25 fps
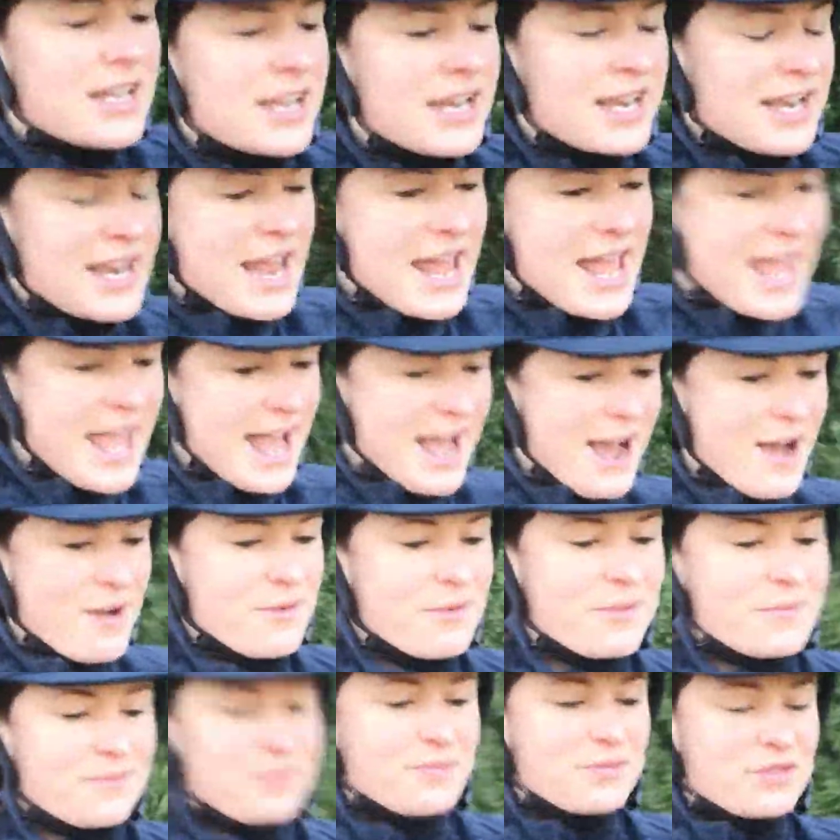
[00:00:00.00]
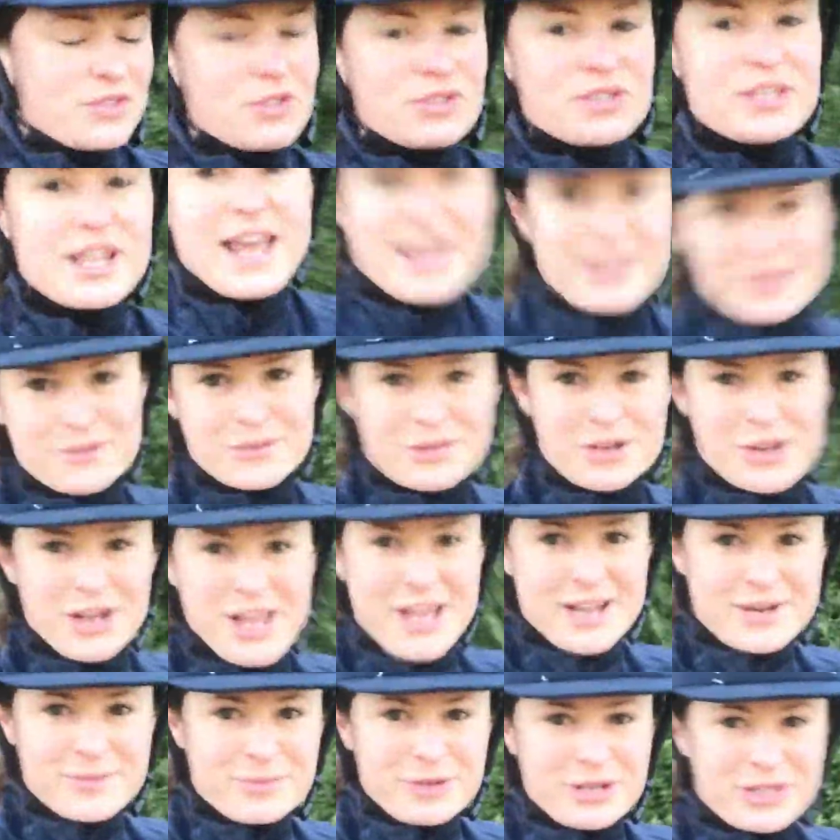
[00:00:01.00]
Now that we know
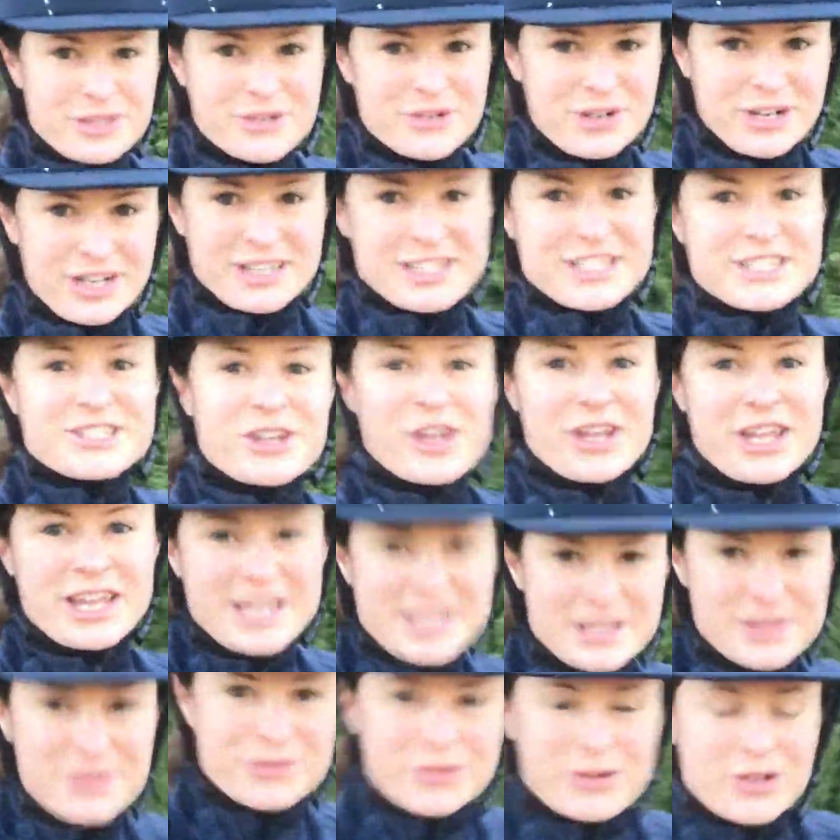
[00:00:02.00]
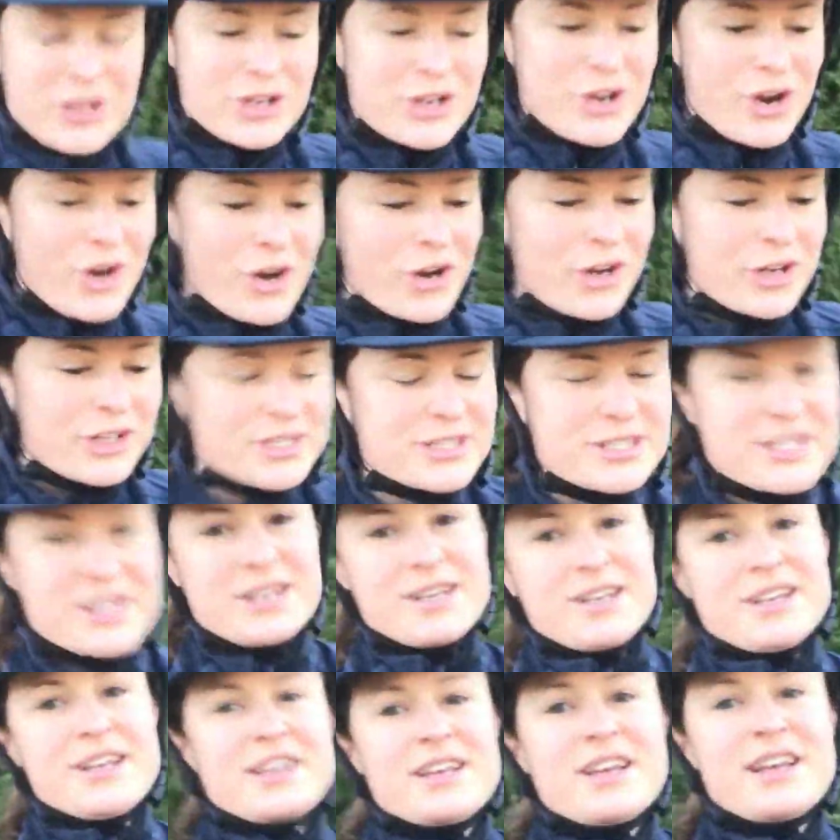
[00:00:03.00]
how to breathe correctly, so in through your nose,
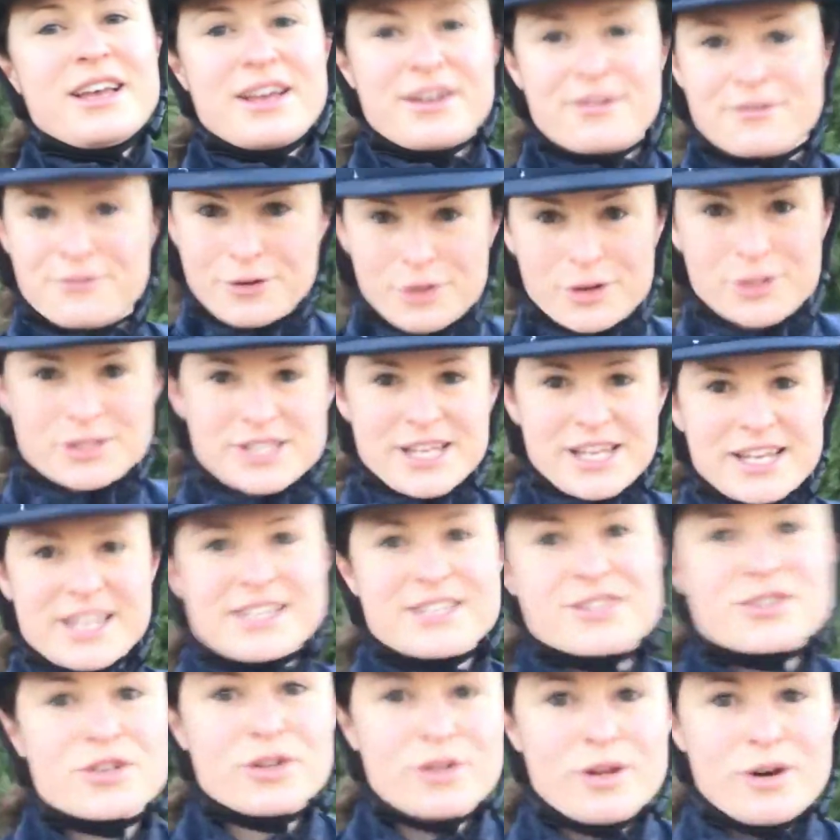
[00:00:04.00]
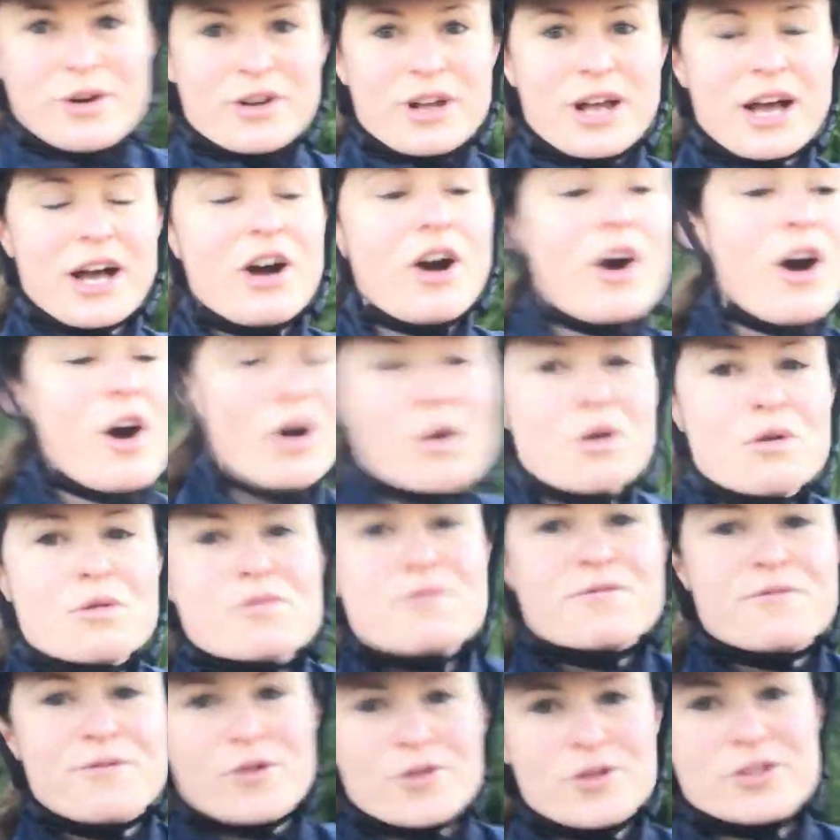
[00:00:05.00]
4 seconds or longer,
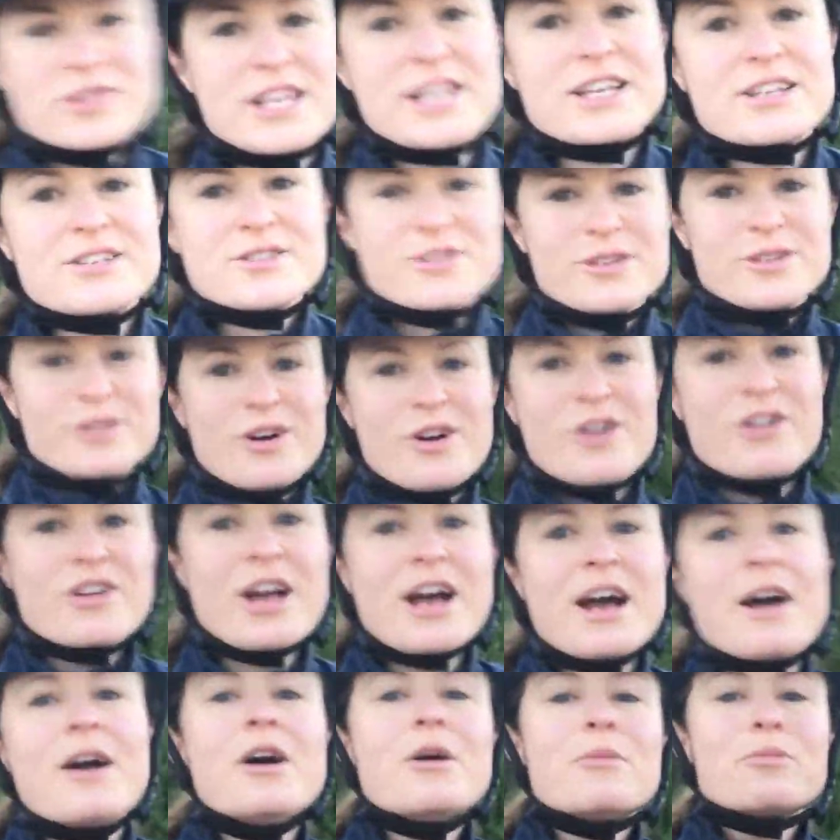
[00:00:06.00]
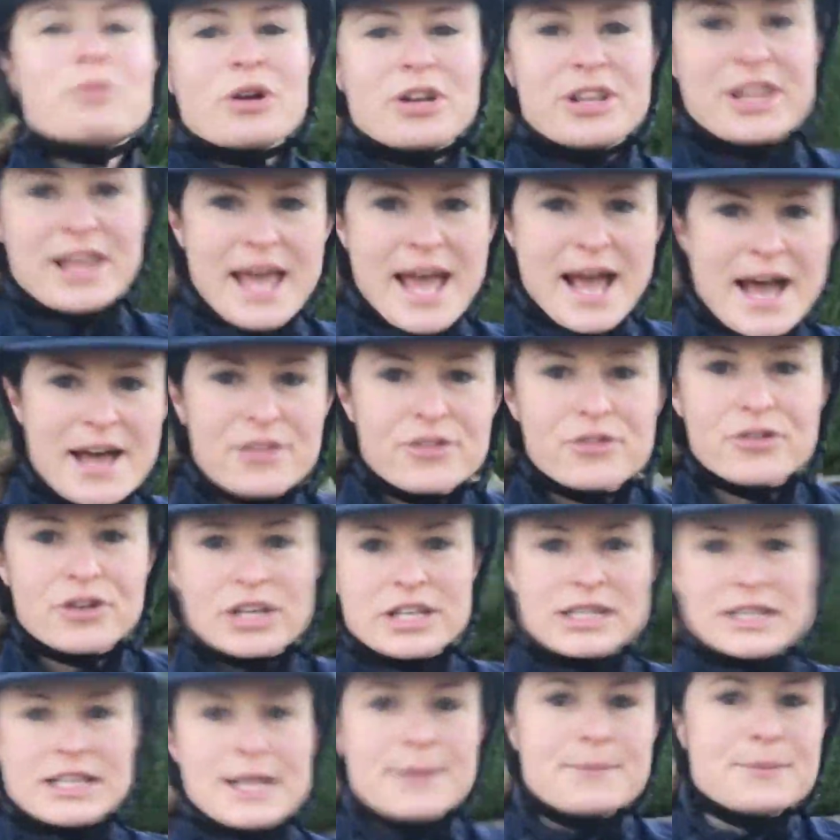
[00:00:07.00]
hold 4 seconds or longer, breathe out through
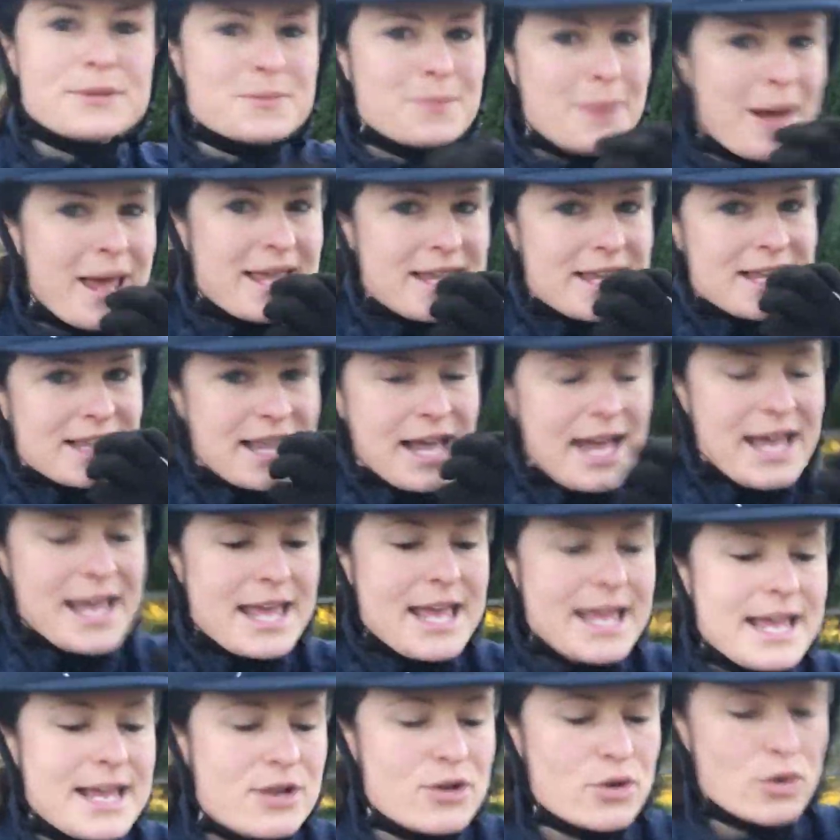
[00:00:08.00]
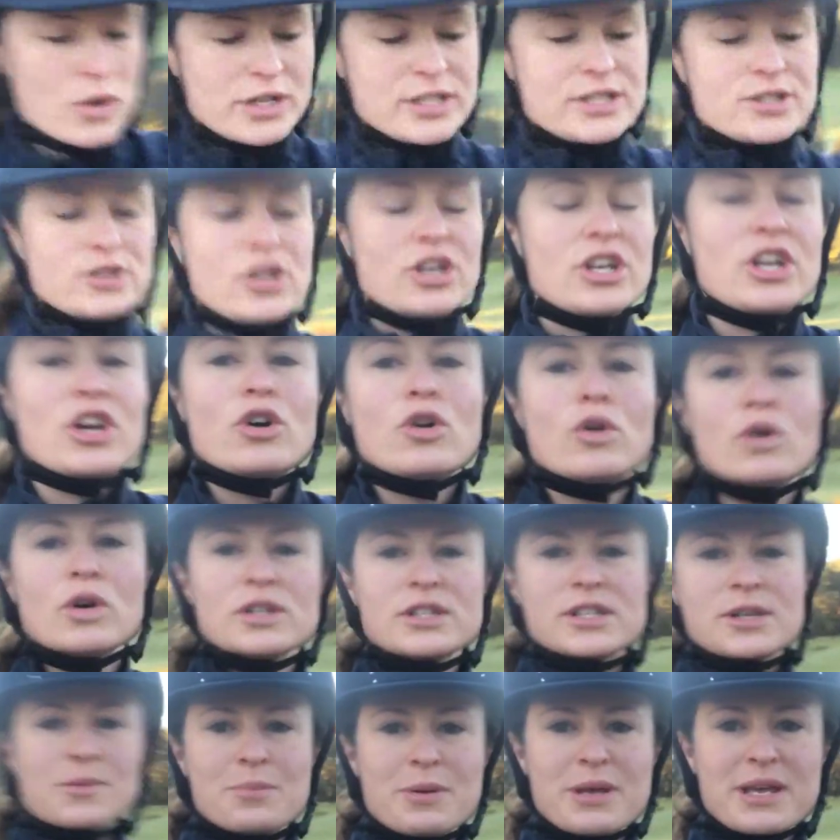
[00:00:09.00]
your lips, making that air noise so your
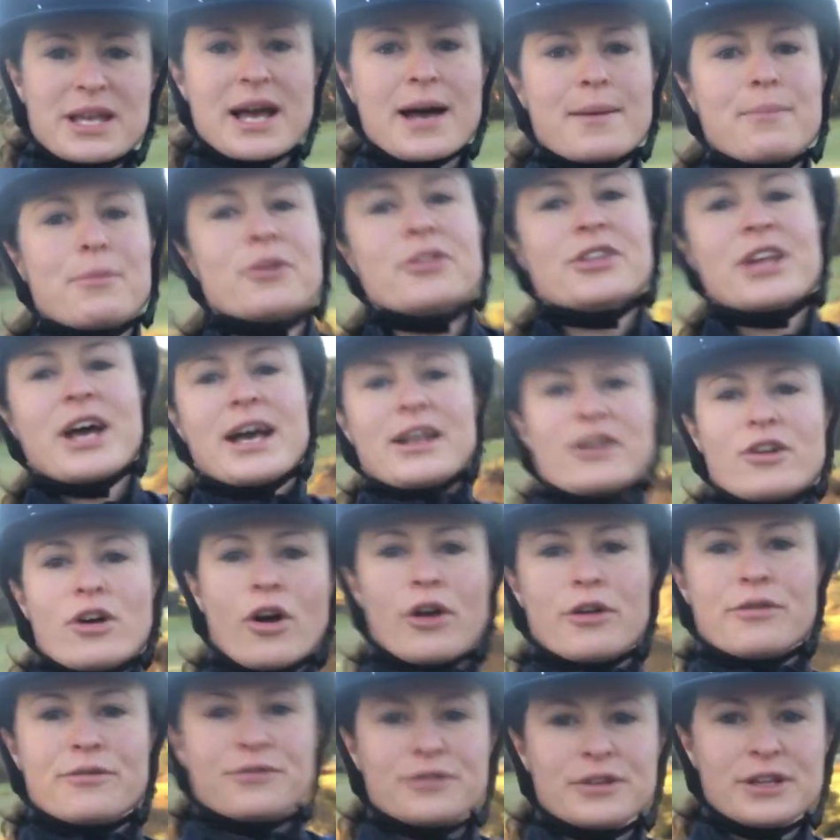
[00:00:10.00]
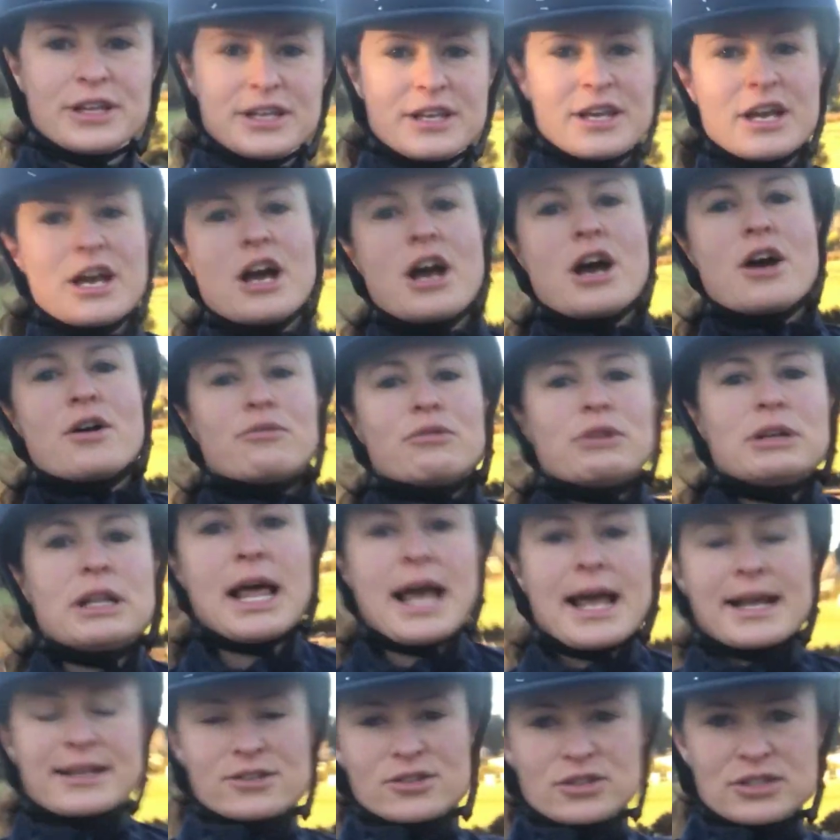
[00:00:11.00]
horse can pick up on that and hopefully
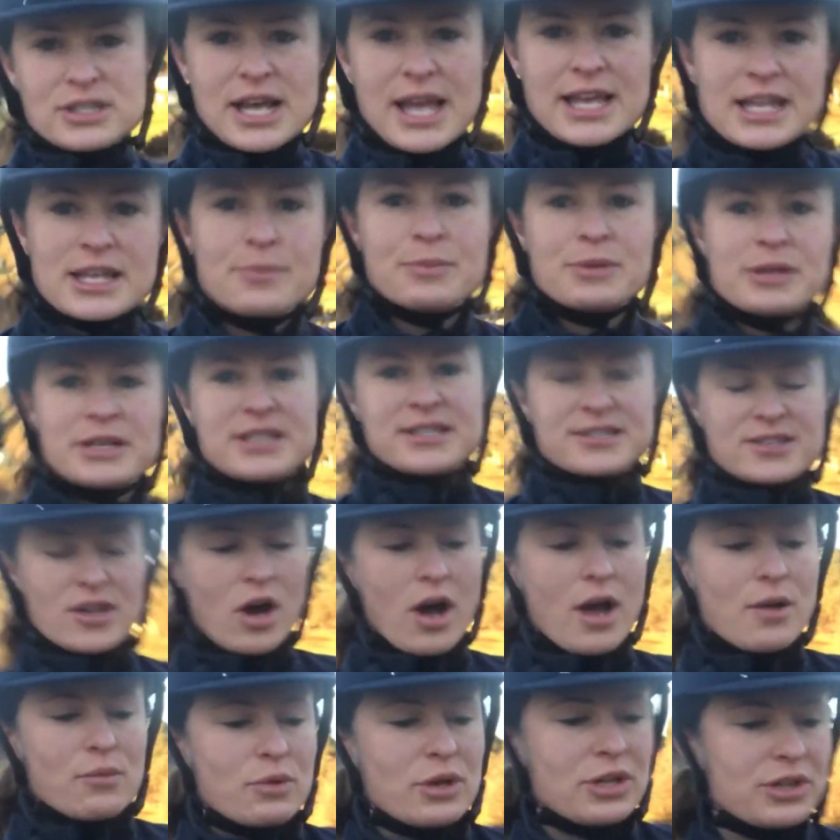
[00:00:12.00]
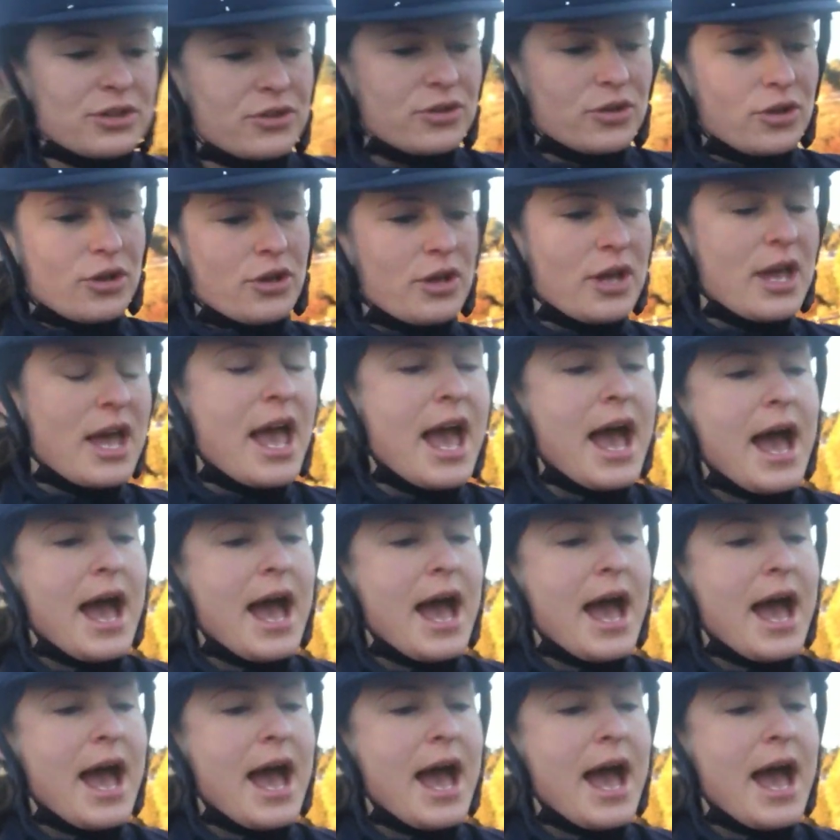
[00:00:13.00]
relax or take a big sigh with you.